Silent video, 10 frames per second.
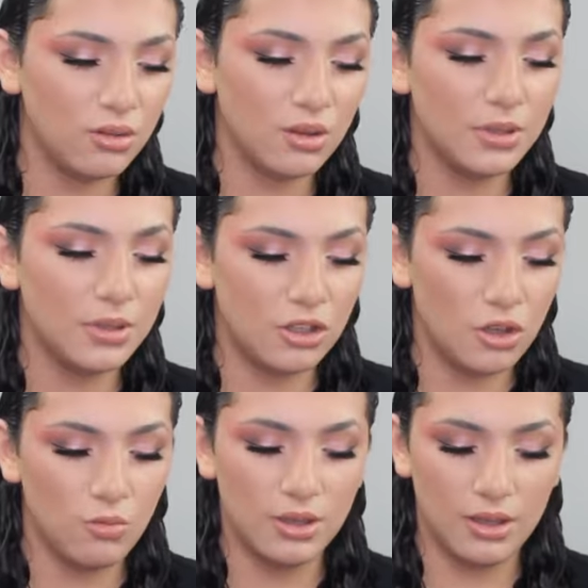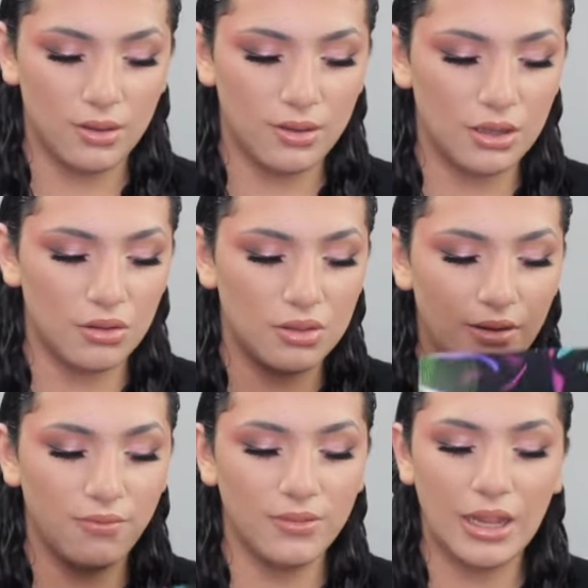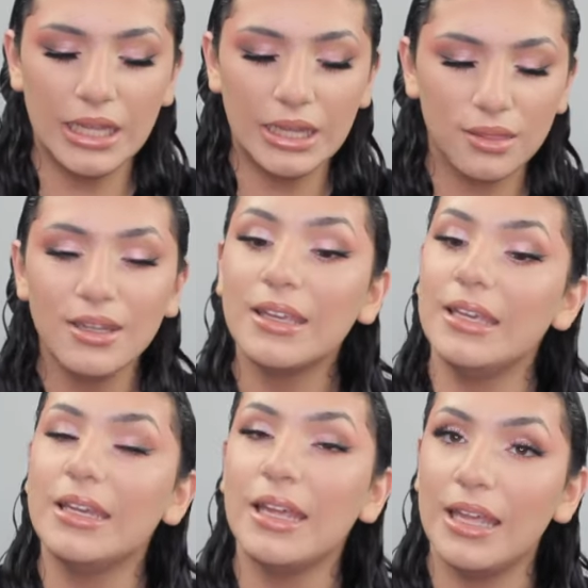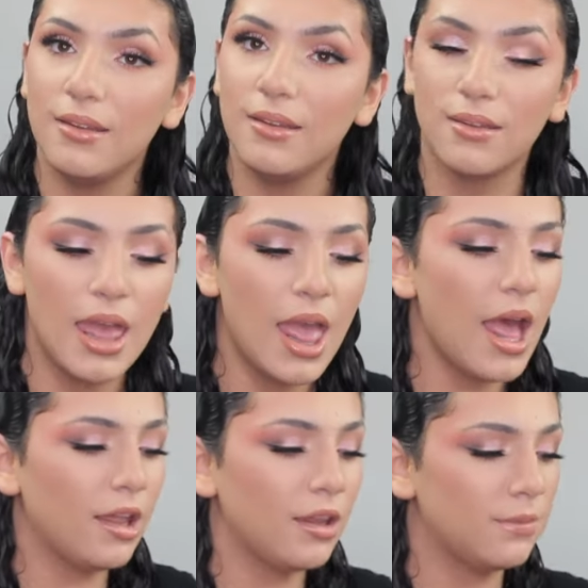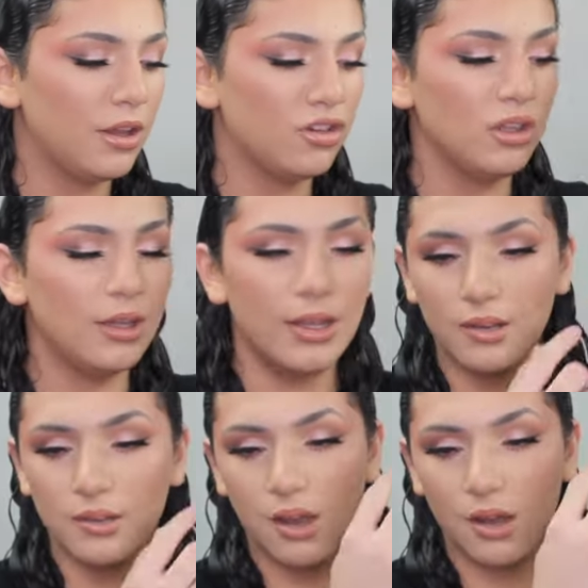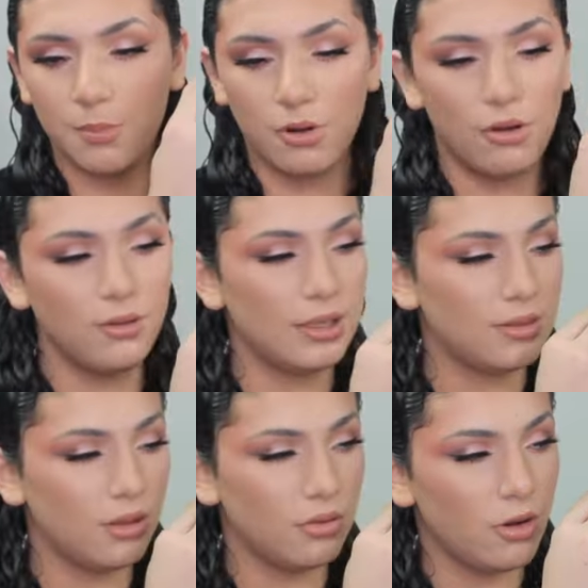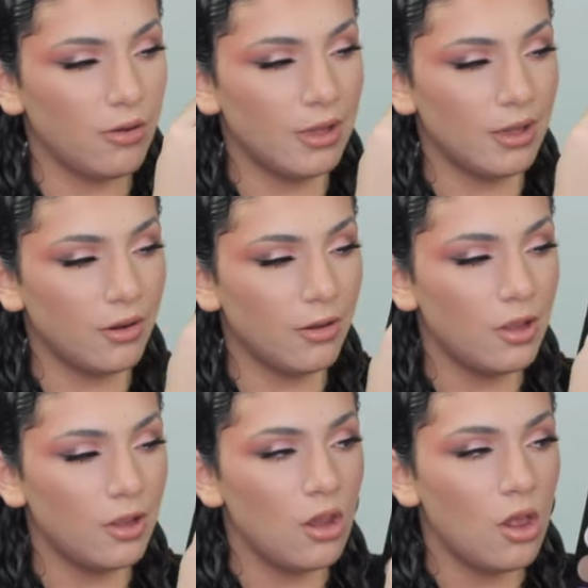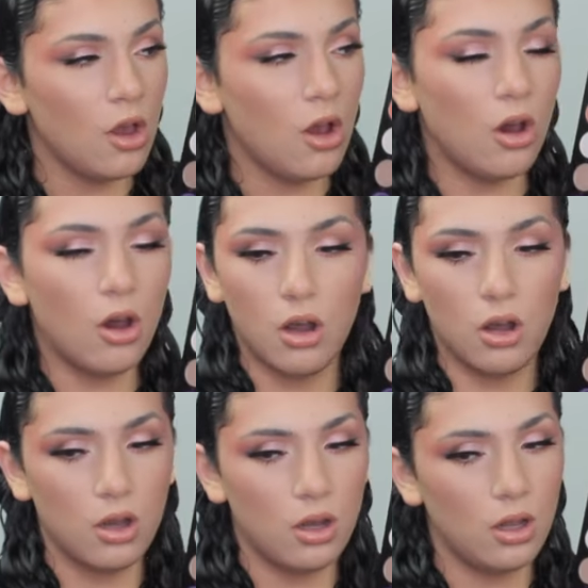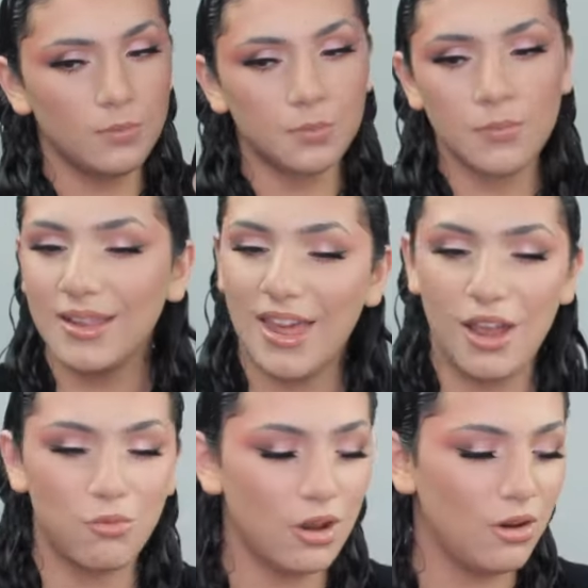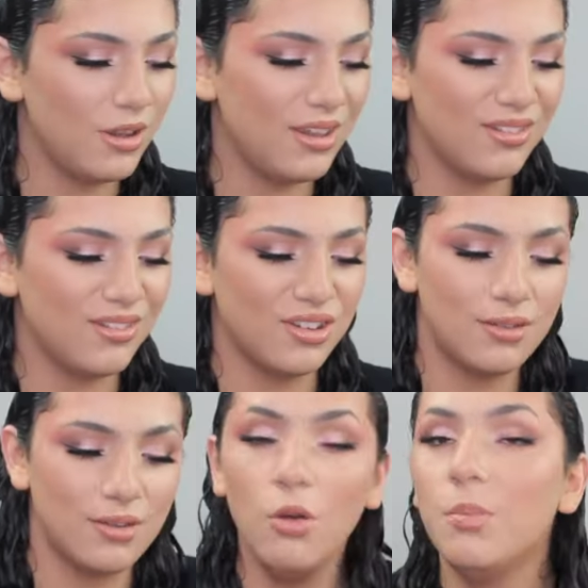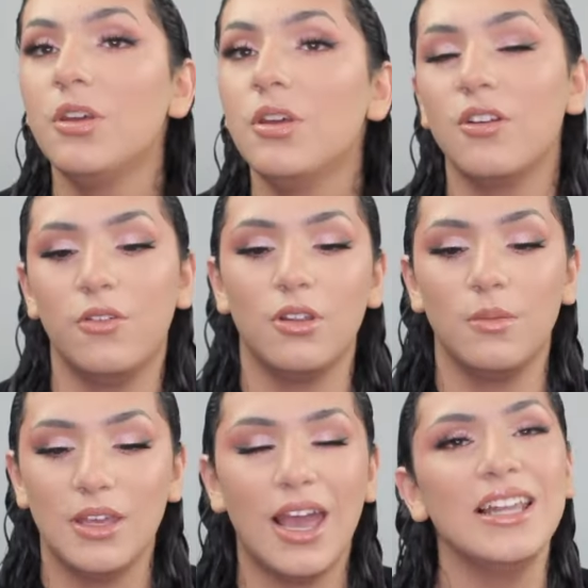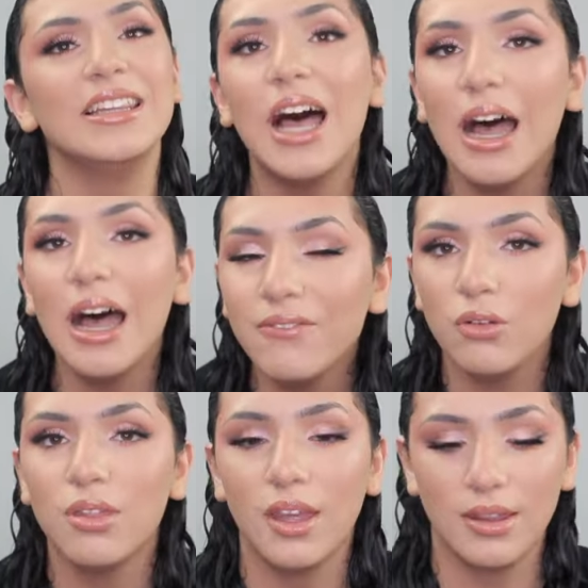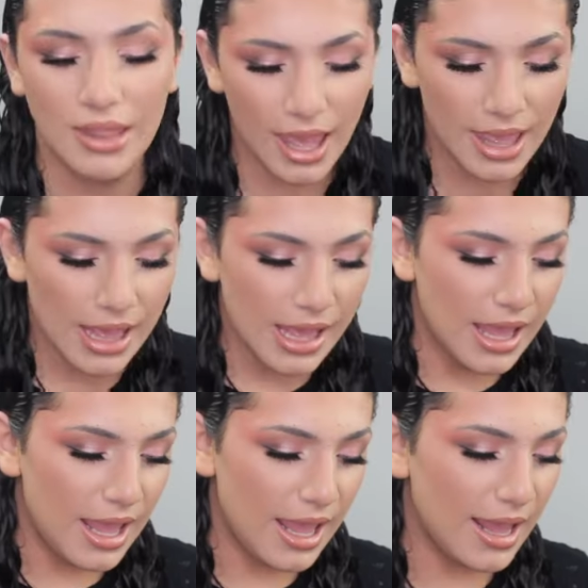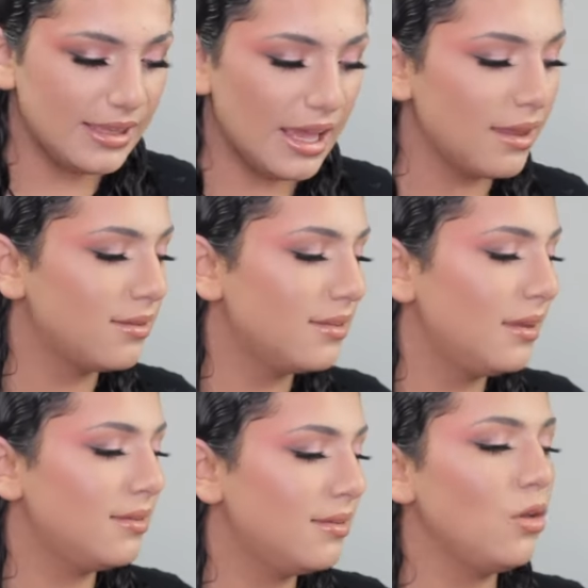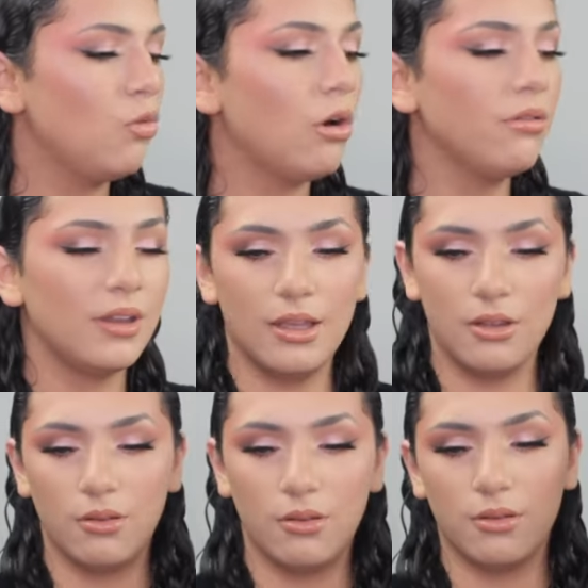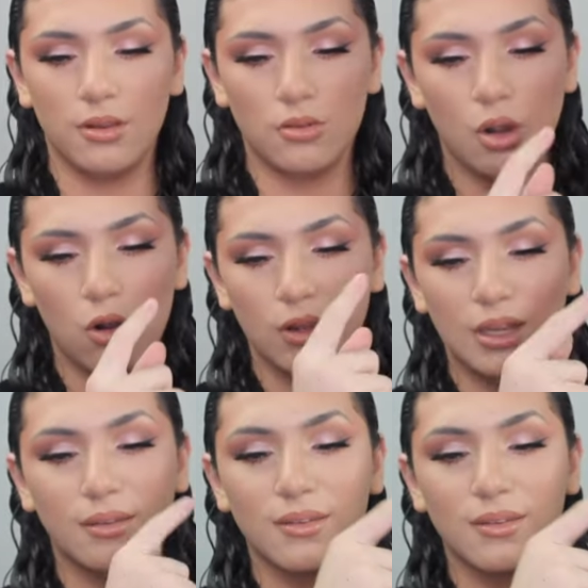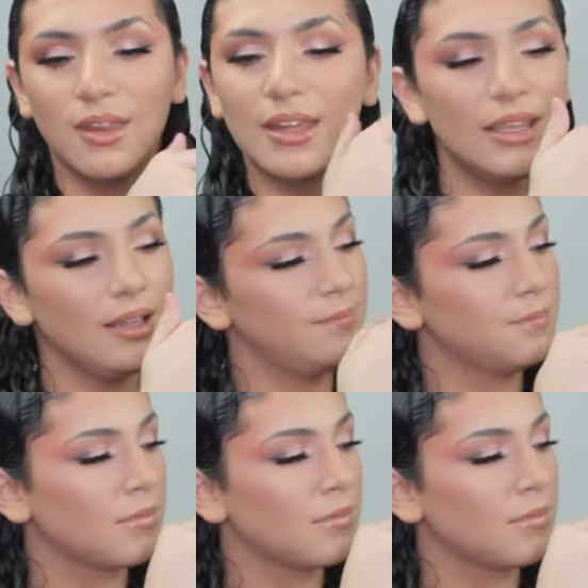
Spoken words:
something cute with this, and there's definitely I can see Nikita in this, especially in the top row, like this row here. Oh, that row is just so beautiful to me. I love nudes like that, and this is the row that I use. This row is Sickening.